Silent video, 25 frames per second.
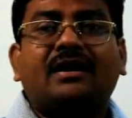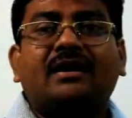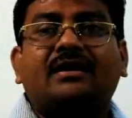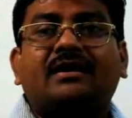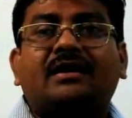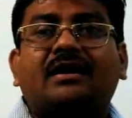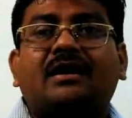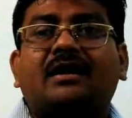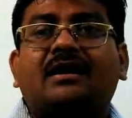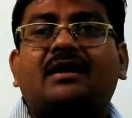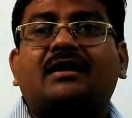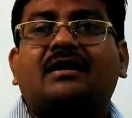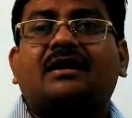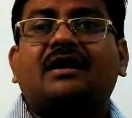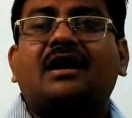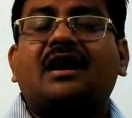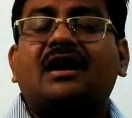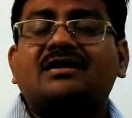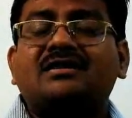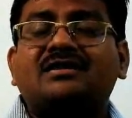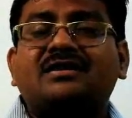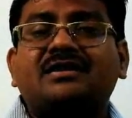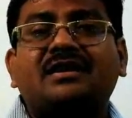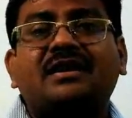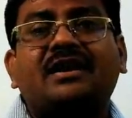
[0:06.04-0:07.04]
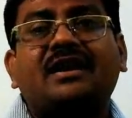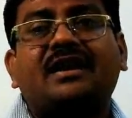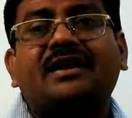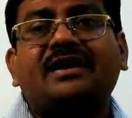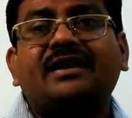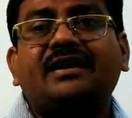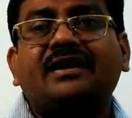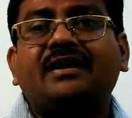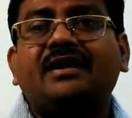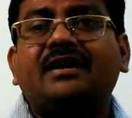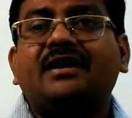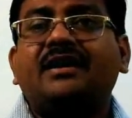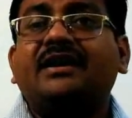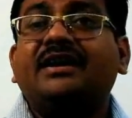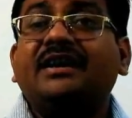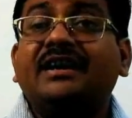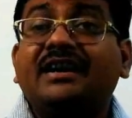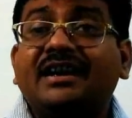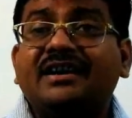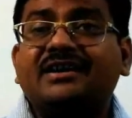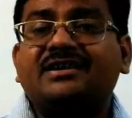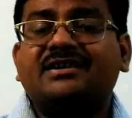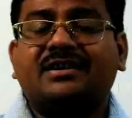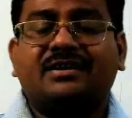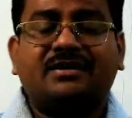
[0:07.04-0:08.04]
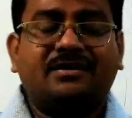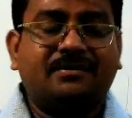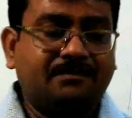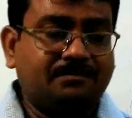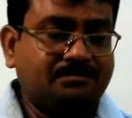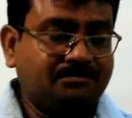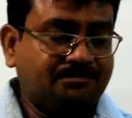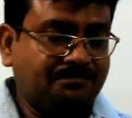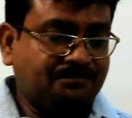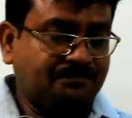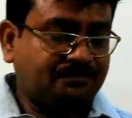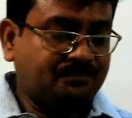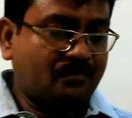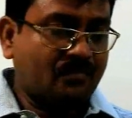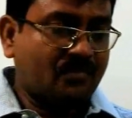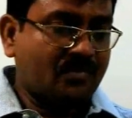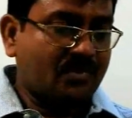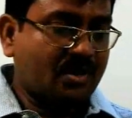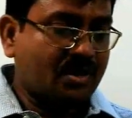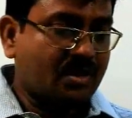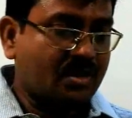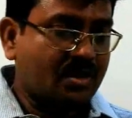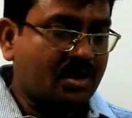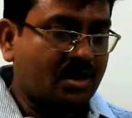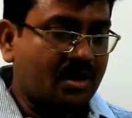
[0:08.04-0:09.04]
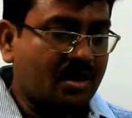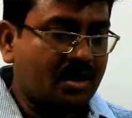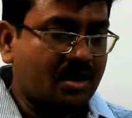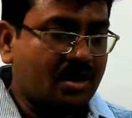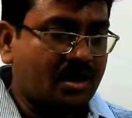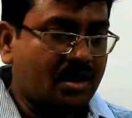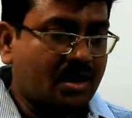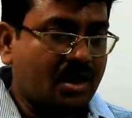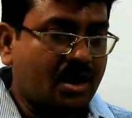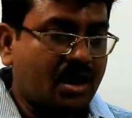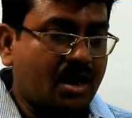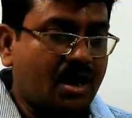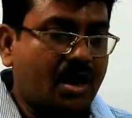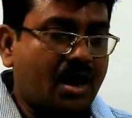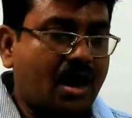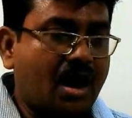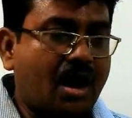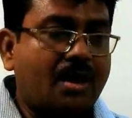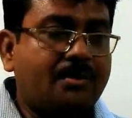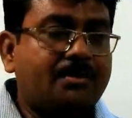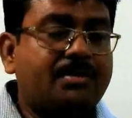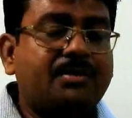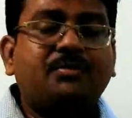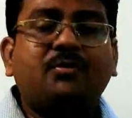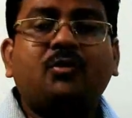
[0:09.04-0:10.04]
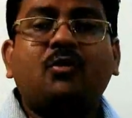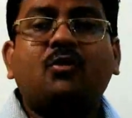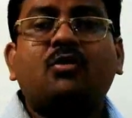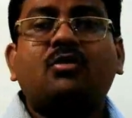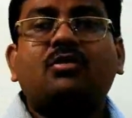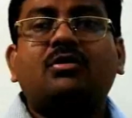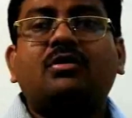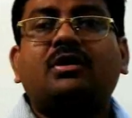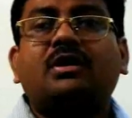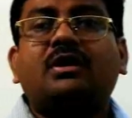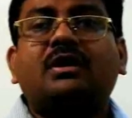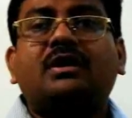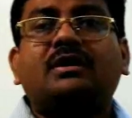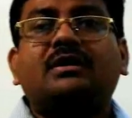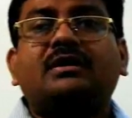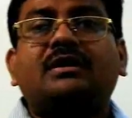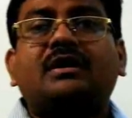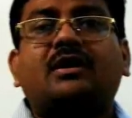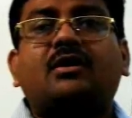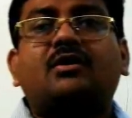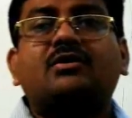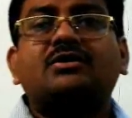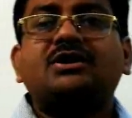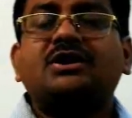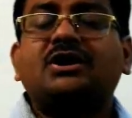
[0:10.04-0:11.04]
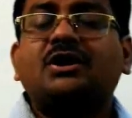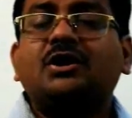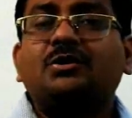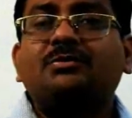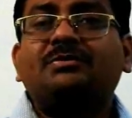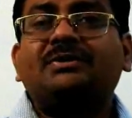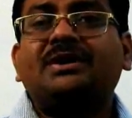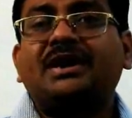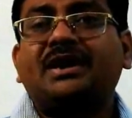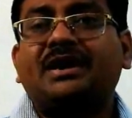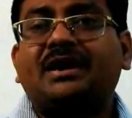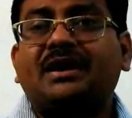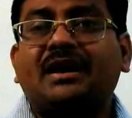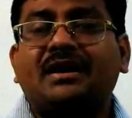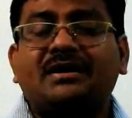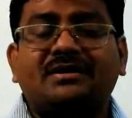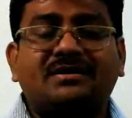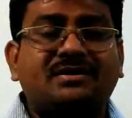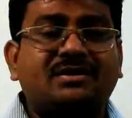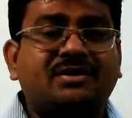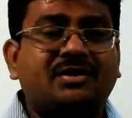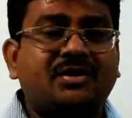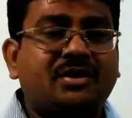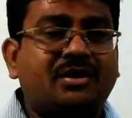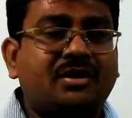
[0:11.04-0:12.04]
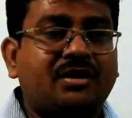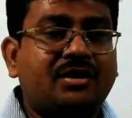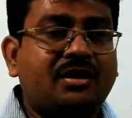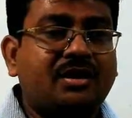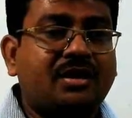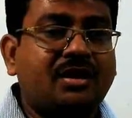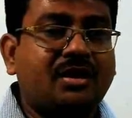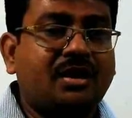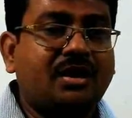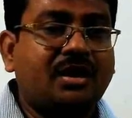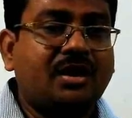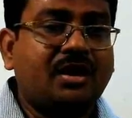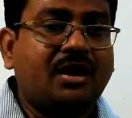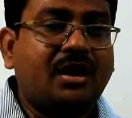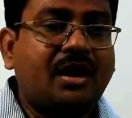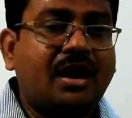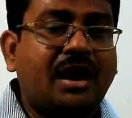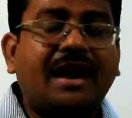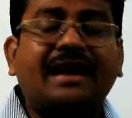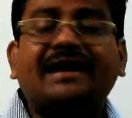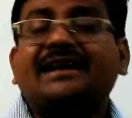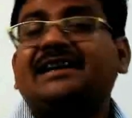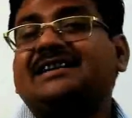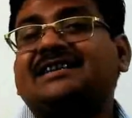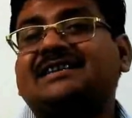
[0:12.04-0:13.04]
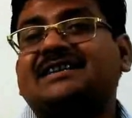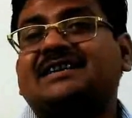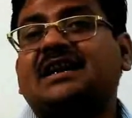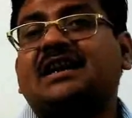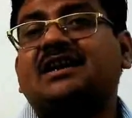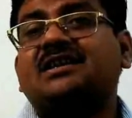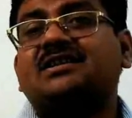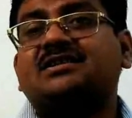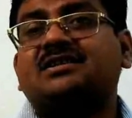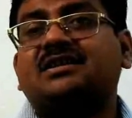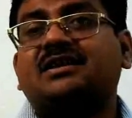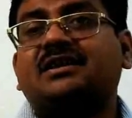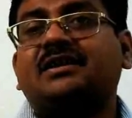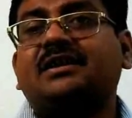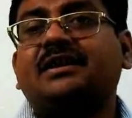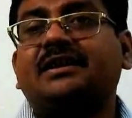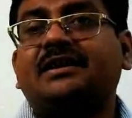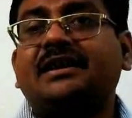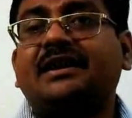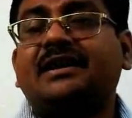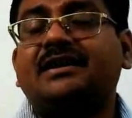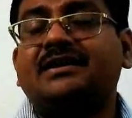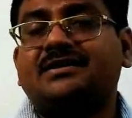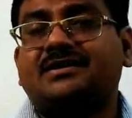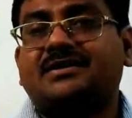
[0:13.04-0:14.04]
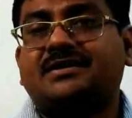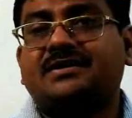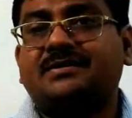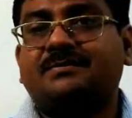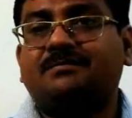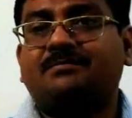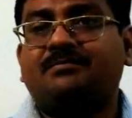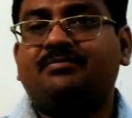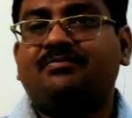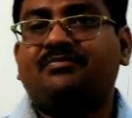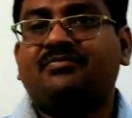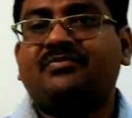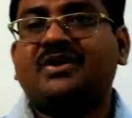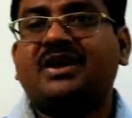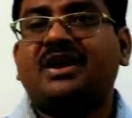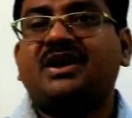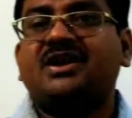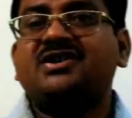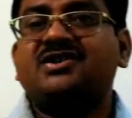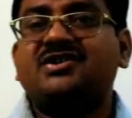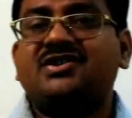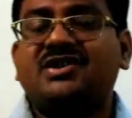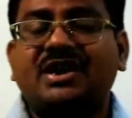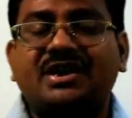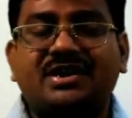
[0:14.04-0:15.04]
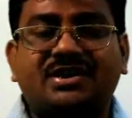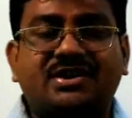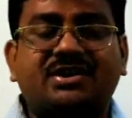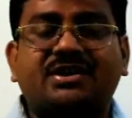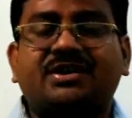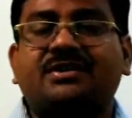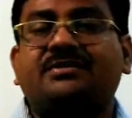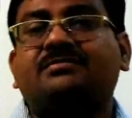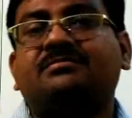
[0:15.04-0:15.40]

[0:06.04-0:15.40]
regarding relation. Before, in the consecutive 3 class, I discussed in details set